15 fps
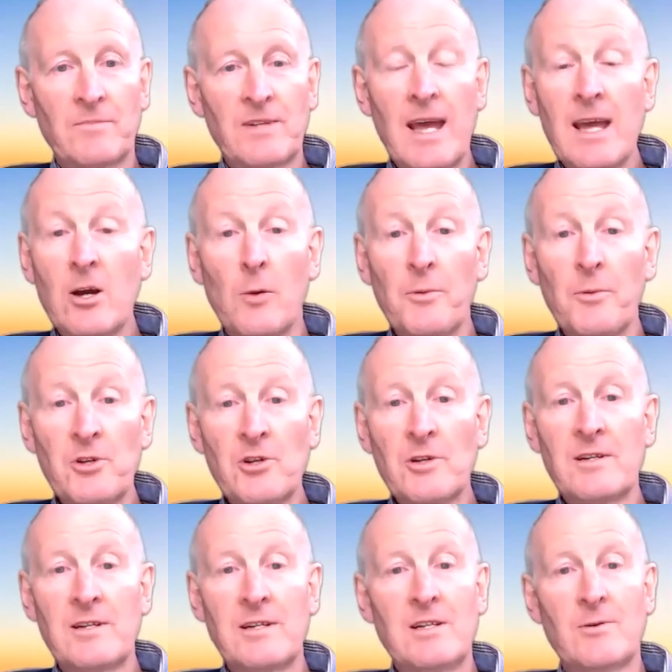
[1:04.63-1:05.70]
Take
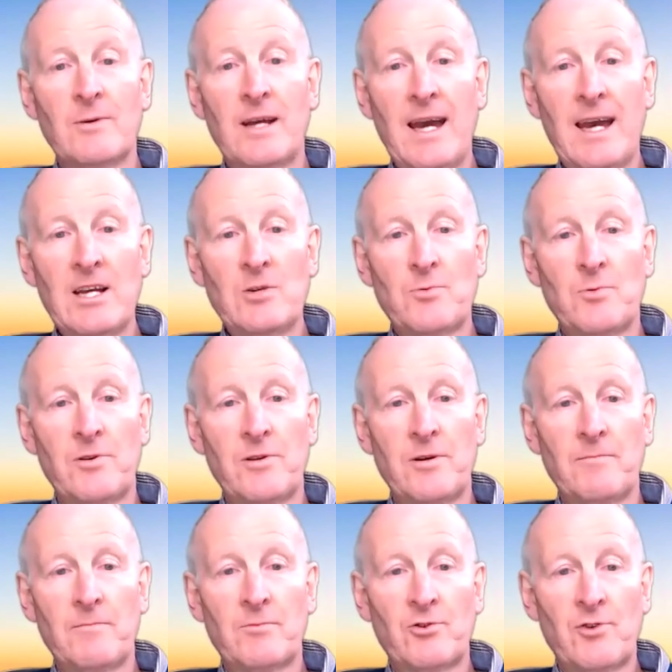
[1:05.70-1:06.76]
opportunity to engage with
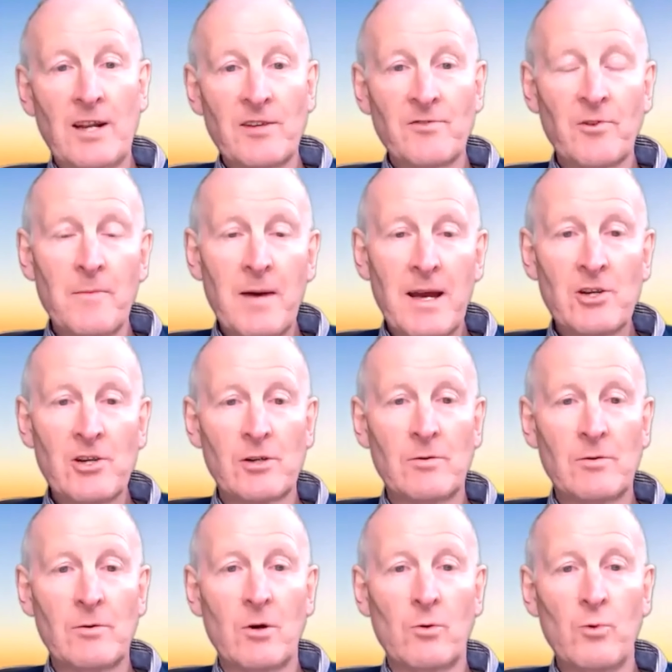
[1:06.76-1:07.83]
them.
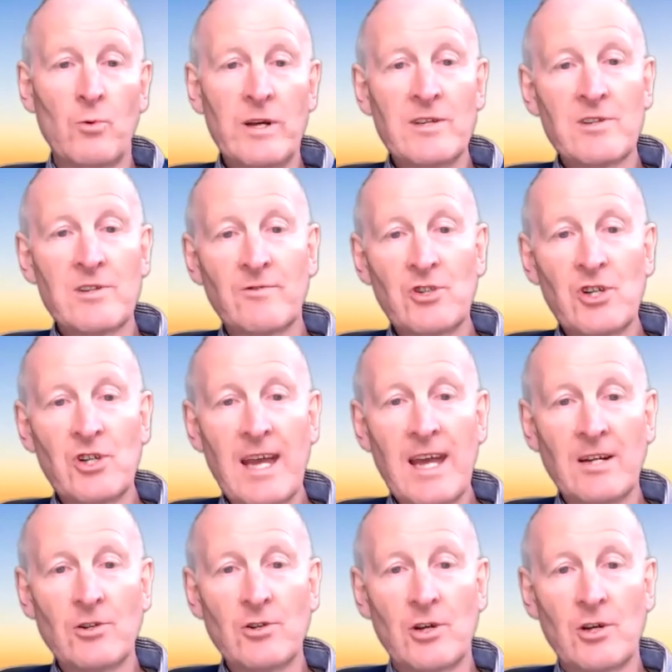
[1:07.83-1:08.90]
Transformation, winds of
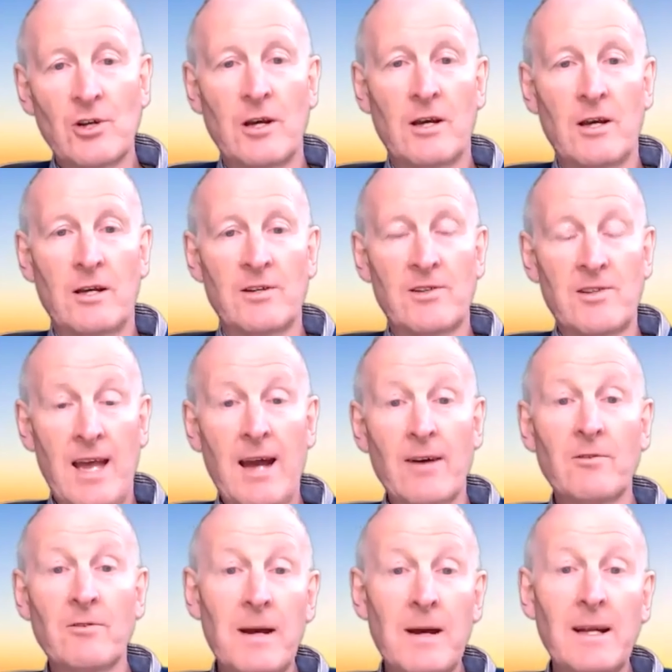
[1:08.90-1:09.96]
change,
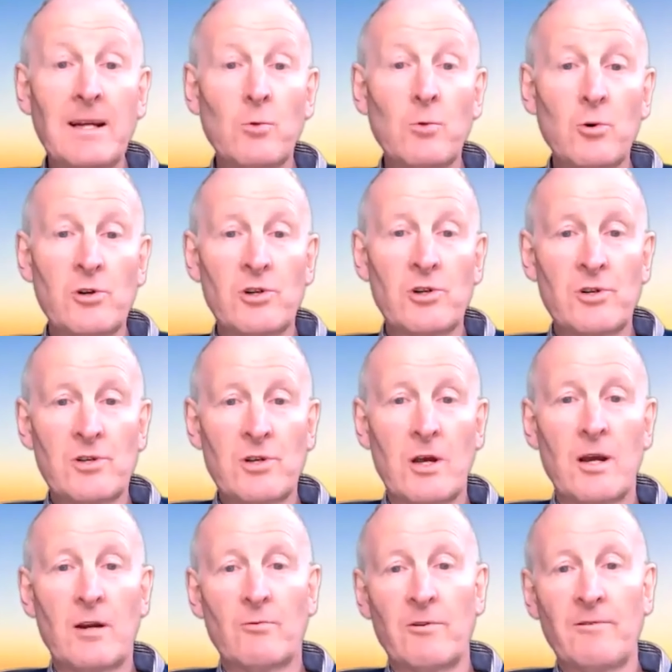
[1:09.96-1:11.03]
sound of many waters,
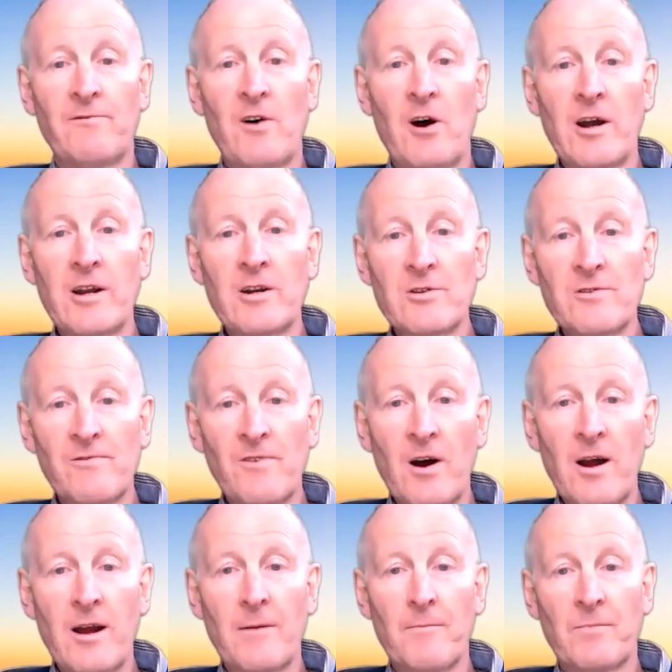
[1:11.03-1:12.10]
refiner's
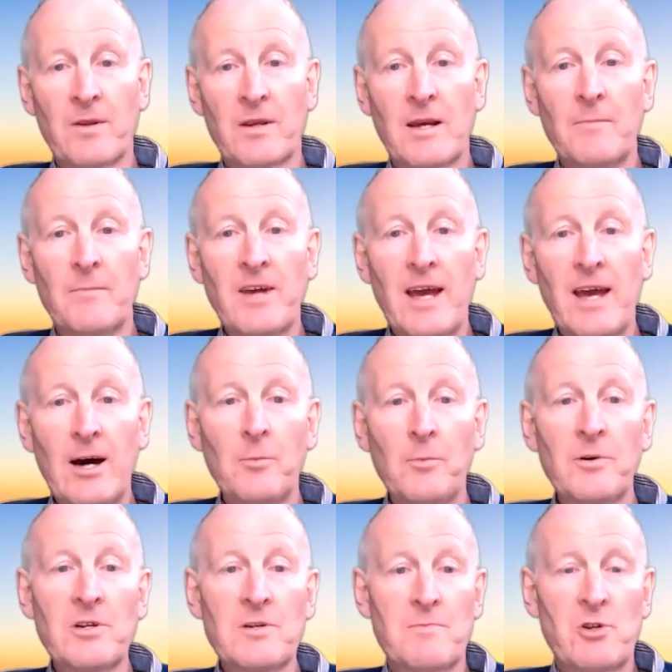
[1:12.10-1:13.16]
fire, come to help
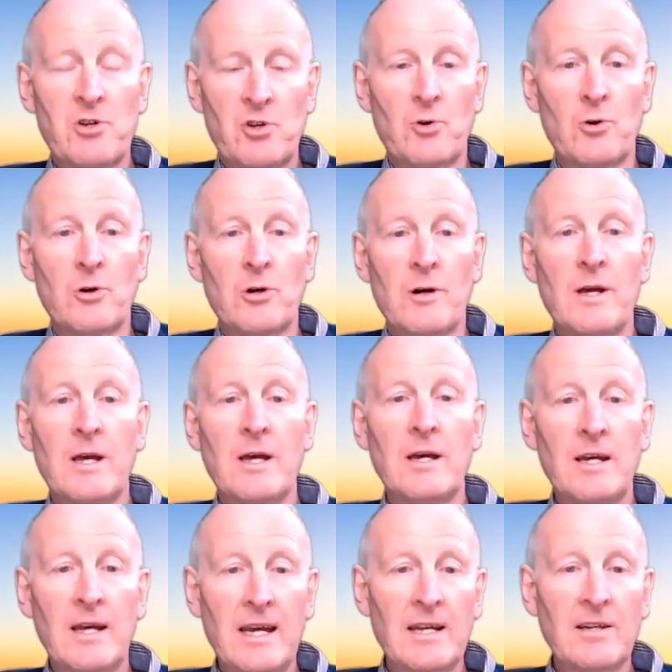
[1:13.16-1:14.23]
us mature
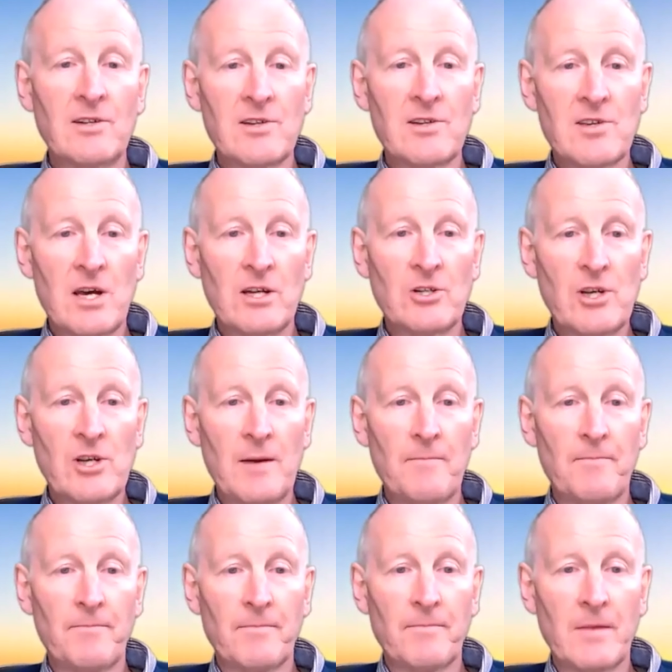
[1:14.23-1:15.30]
into sonship.